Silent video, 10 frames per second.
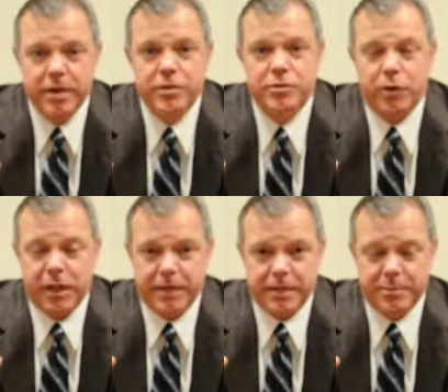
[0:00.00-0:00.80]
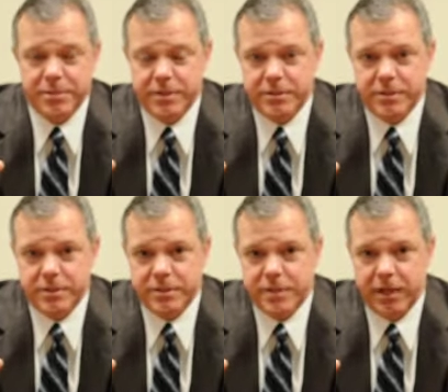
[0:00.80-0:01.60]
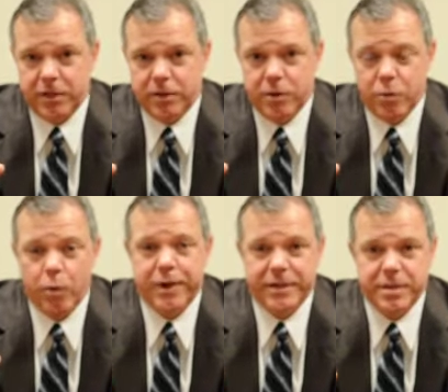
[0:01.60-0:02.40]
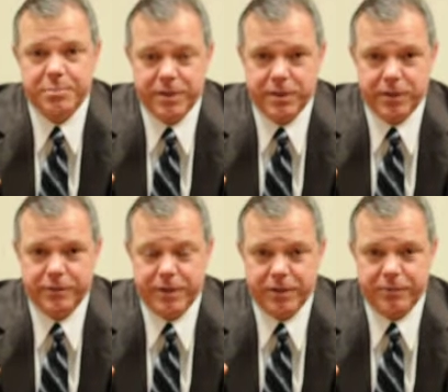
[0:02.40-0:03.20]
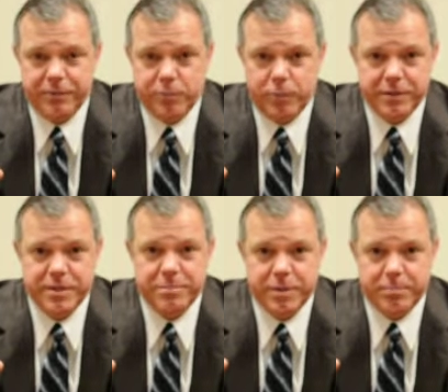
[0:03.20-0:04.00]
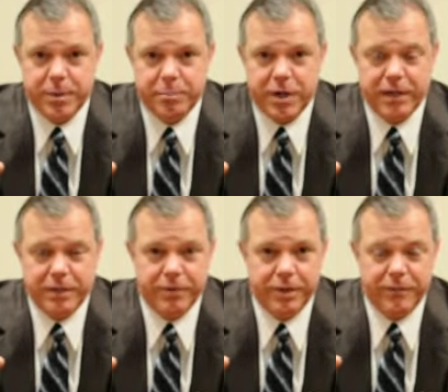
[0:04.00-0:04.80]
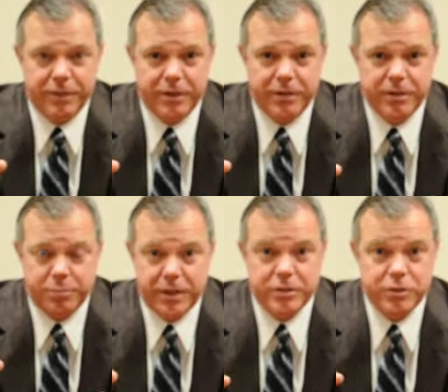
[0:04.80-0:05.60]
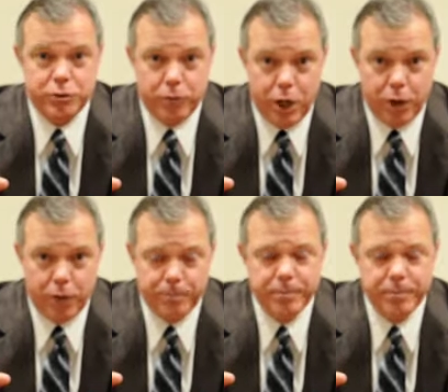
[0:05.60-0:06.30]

So a lot of times the seller won't accept a deal won't accept a product if the price is too low.